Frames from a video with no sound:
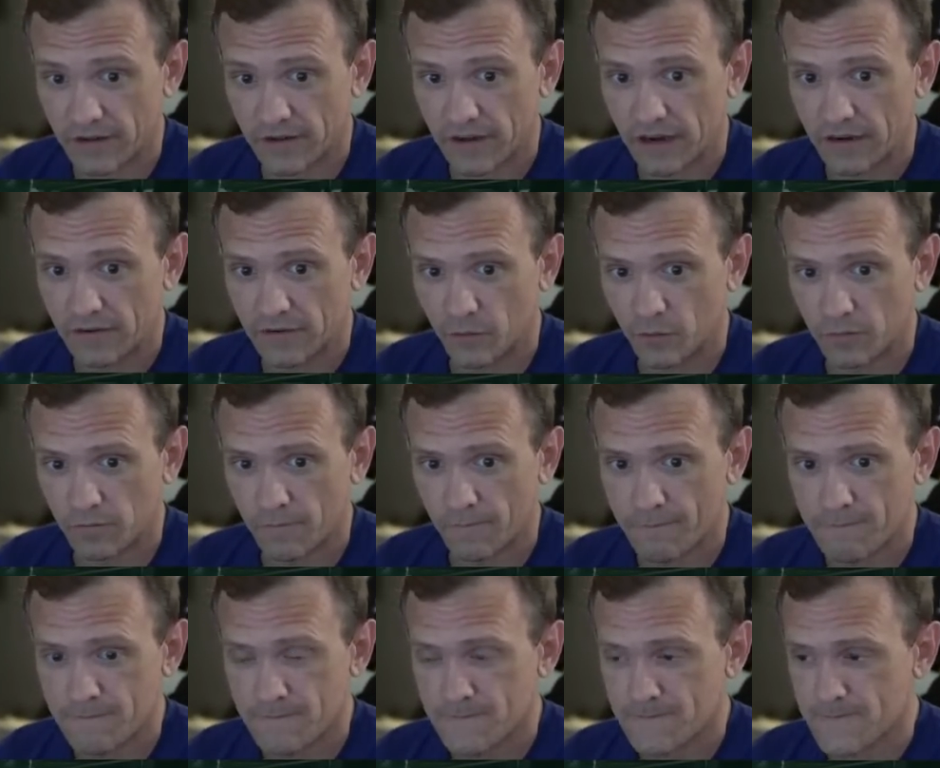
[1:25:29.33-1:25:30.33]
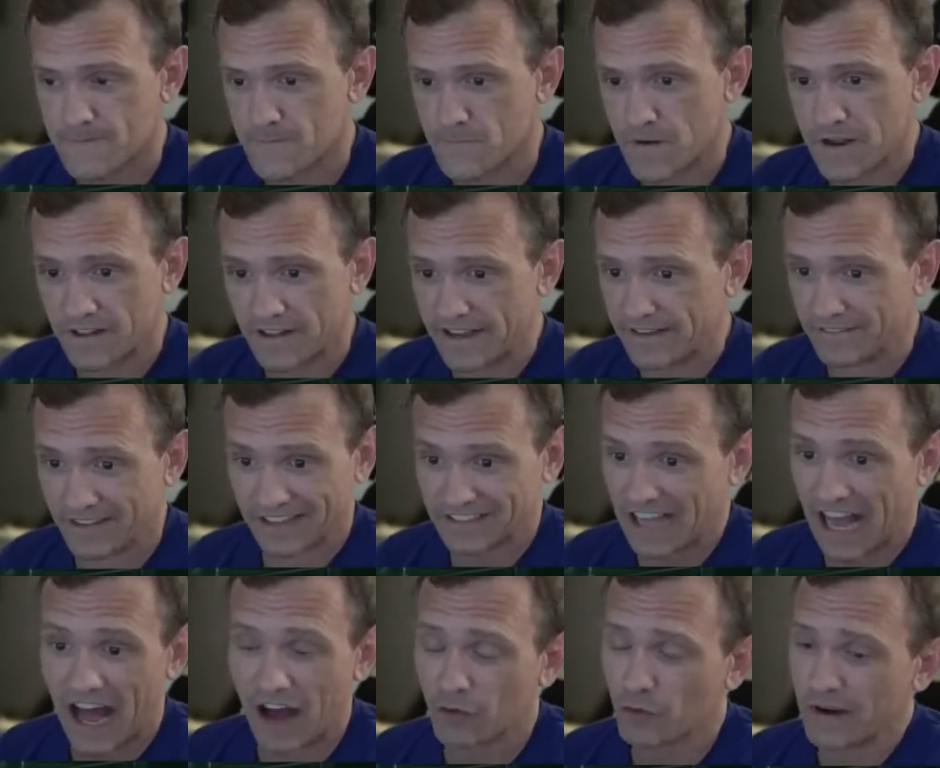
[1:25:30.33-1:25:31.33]
I'd read that with you. Really? Because
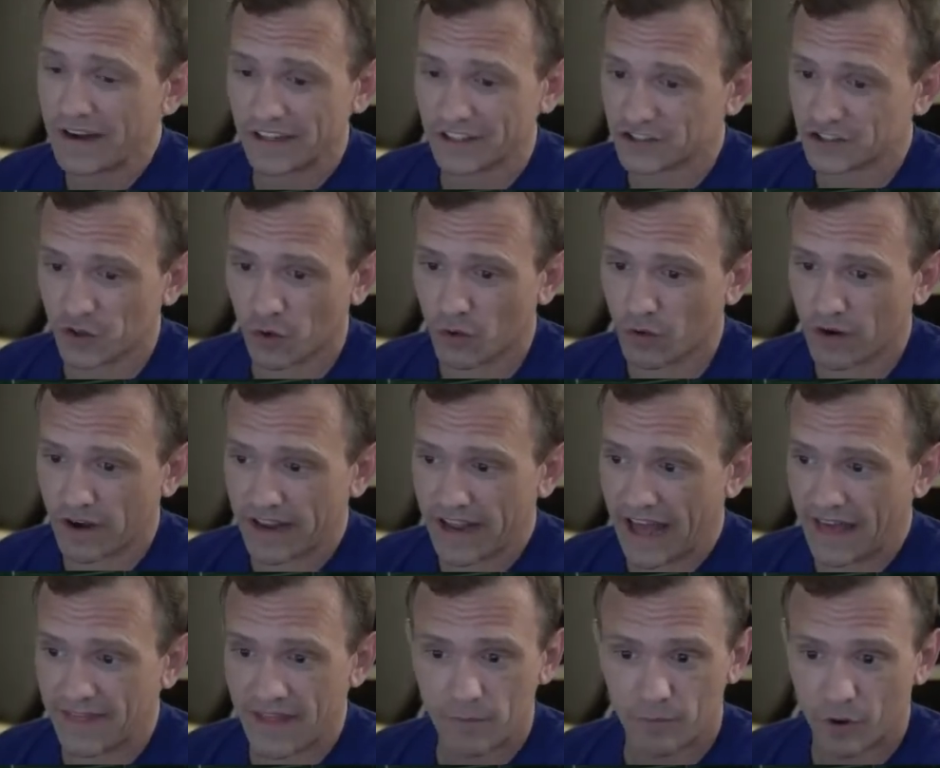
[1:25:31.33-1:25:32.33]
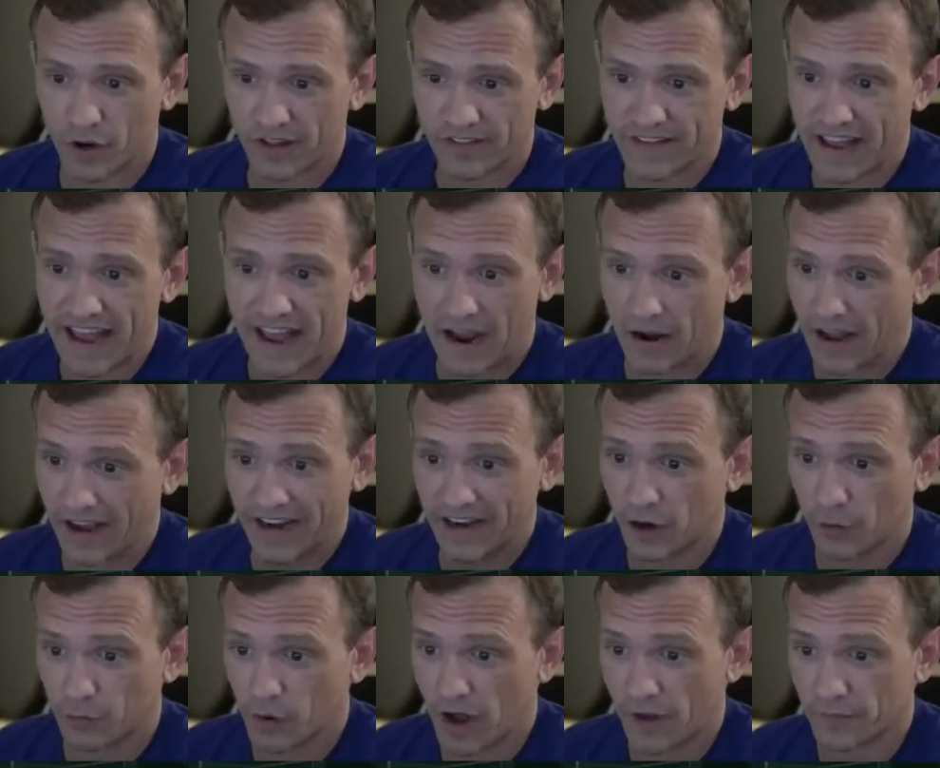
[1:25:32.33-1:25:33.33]
I'll read a story and then put it down. I got
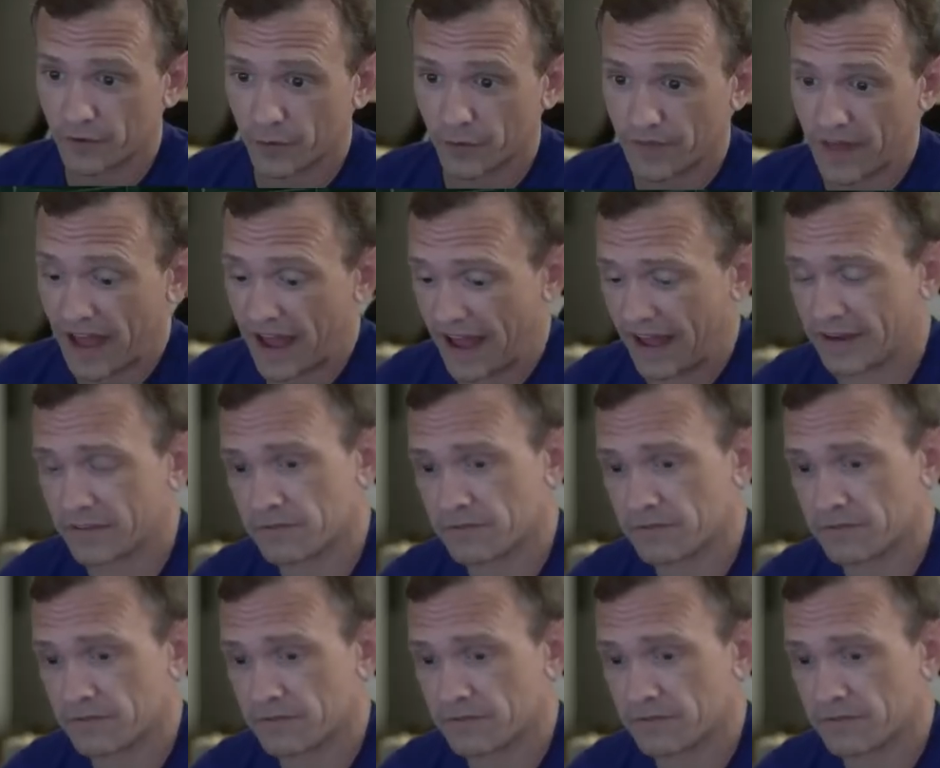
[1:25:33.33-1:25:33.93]
no problem doing that.